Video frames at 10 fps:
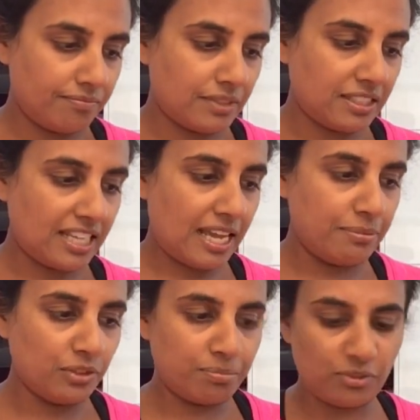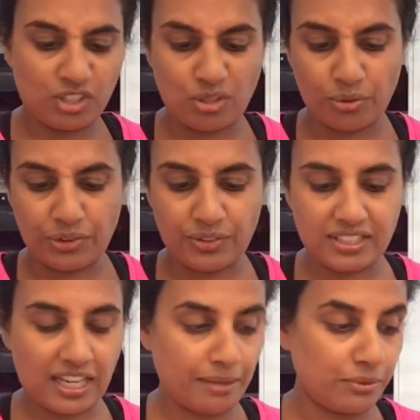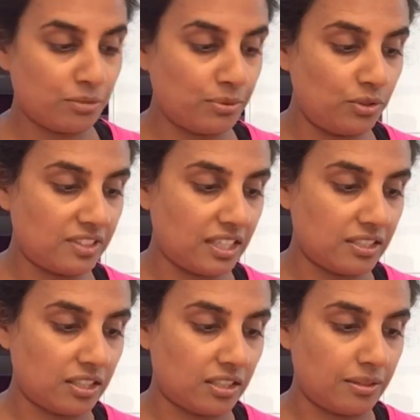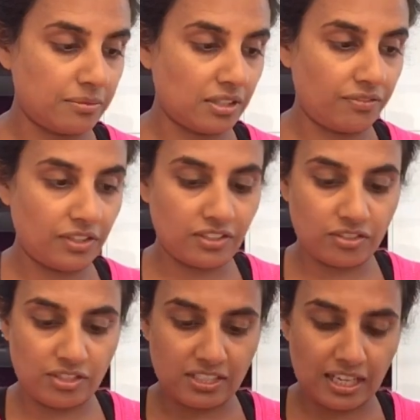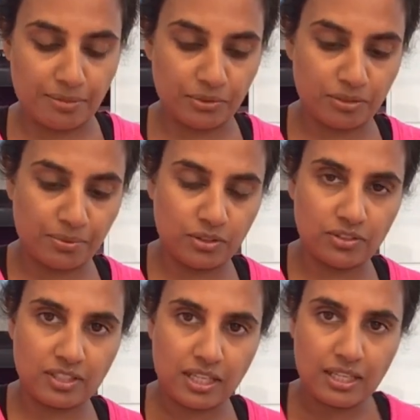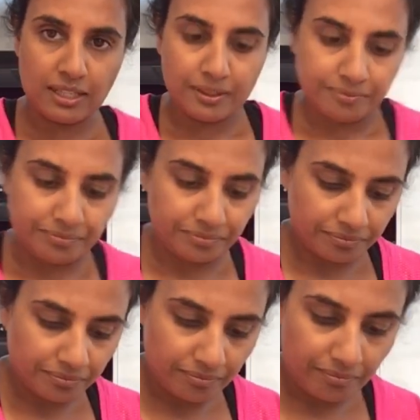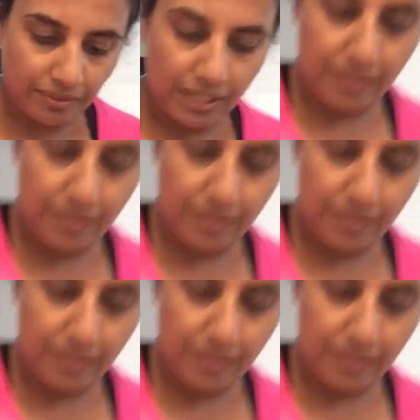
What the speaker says: a tablespoon, 2 or 3 tablespoons at a time. So first 3 tablespoons, and